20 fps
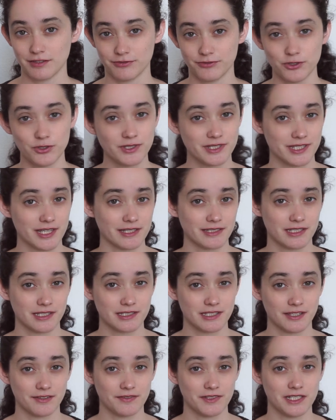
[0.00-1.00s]
the food
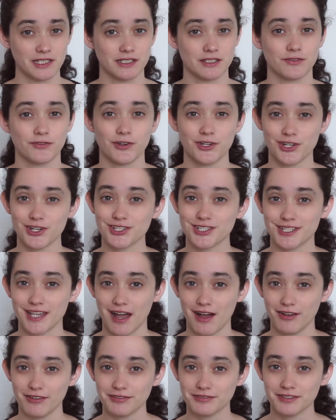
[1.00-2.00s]
sensitivities for
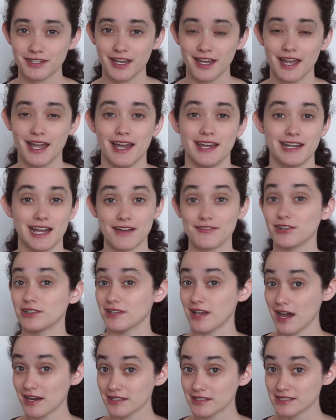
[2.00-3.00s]
yourself, and have a
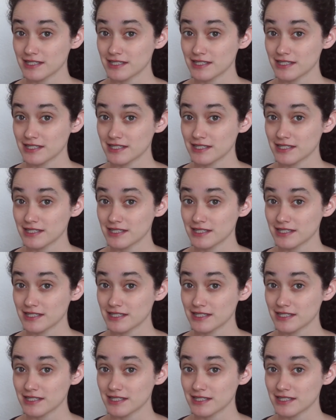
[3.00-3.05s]
lot of